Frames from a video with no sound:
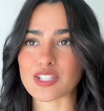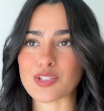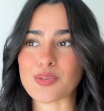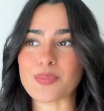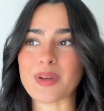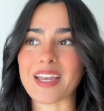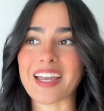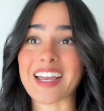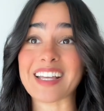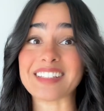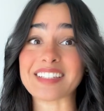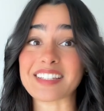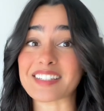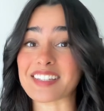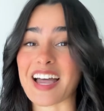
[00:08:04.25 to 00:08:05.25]
You may
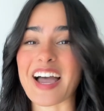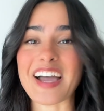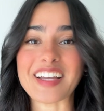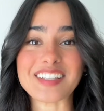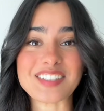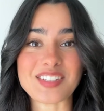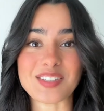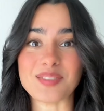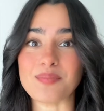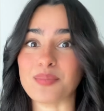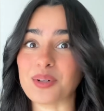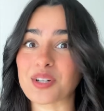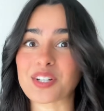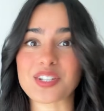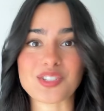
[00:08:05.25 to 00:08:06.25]
decide to
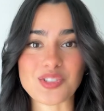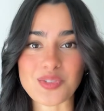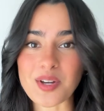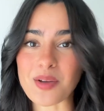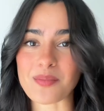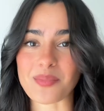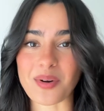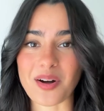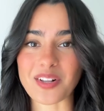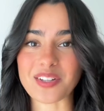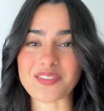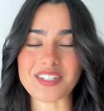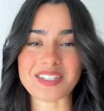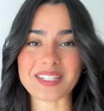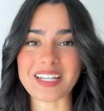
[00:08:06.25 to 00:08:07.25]
book a trip all
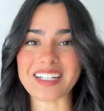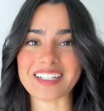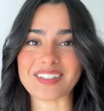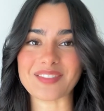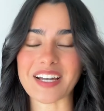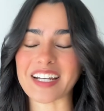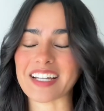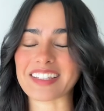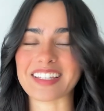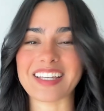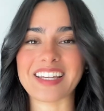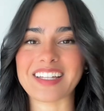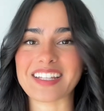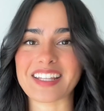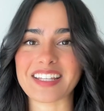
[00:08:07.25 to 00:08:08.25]
of a sudden right at the
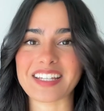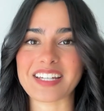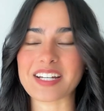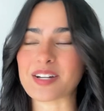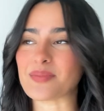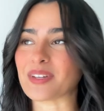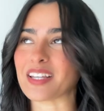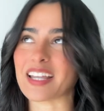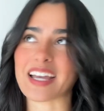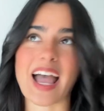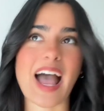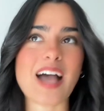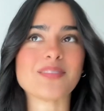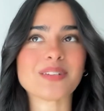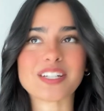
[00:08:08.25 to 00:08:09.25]
end of the year, being like,
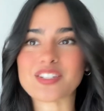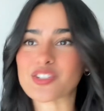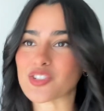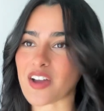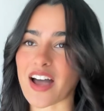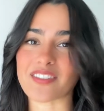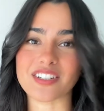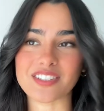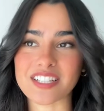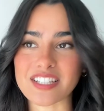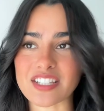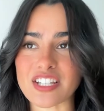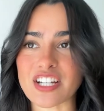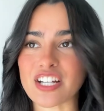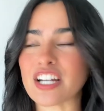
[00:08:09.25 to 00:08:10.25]
I'm going to travel this
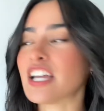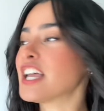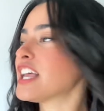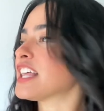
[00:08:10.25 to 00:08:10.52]
year.